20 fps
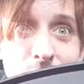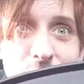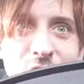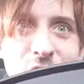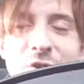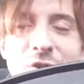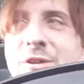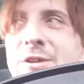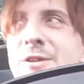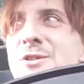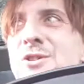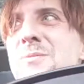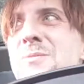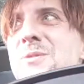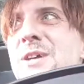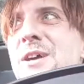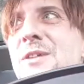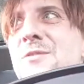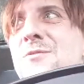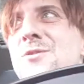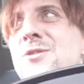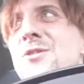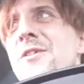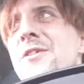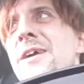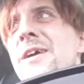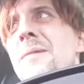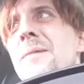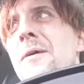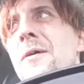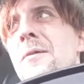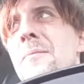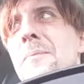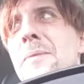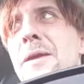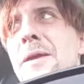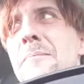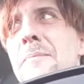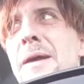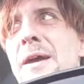of YouTube channels on it about being
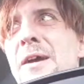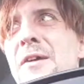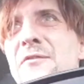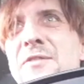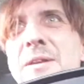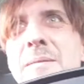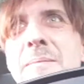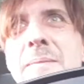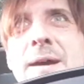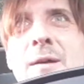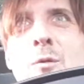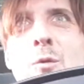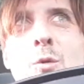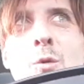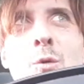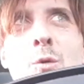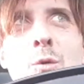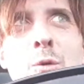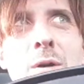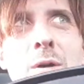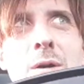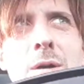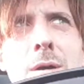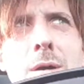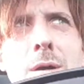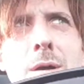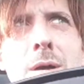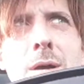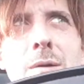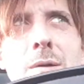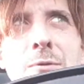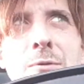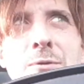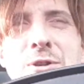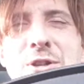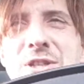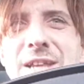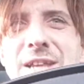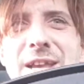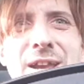male, female, or just
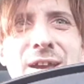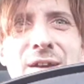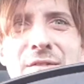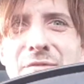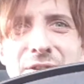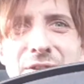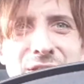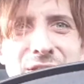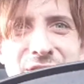say other, just for